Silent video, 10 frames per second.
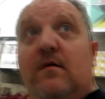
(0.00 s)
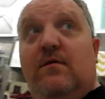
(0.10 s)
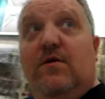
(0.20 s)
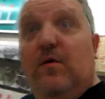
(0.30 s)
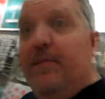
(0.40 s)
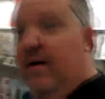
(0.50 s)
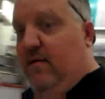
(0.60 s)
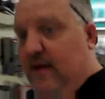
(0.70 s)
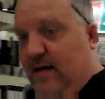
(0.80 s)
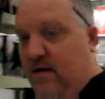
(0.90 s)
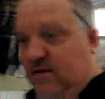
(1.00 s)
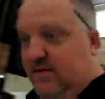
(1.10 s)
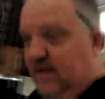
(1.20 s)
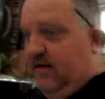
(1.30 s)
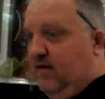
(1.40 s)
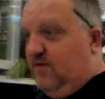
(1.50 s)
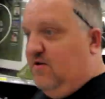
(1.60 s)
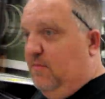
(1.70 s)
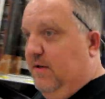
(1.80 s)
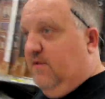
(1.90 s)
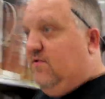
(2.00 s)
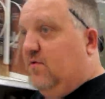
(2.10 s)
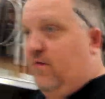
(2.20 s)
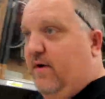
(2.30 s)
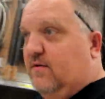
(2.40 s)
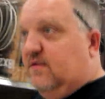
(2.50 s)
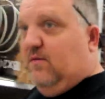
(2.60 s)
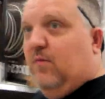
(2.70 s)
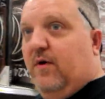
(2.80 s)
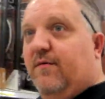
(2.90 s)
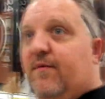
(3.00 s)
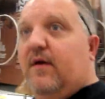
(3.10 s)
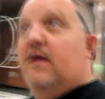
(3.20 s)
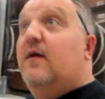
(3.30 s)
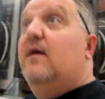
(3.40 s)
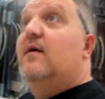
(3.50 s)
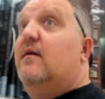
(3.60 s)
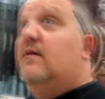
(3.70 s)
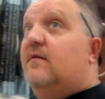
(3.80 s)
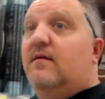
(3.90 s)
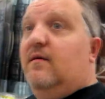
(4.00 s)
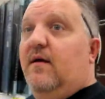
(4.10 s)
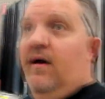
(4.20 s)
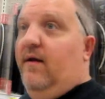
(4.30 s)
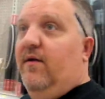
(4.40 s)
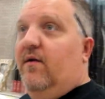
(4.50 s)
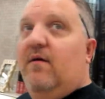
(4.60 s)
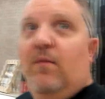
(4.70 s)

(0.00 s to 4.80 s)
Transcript: So apparently I lost Glenn and Jimmy in the store here somewhere. I don't know.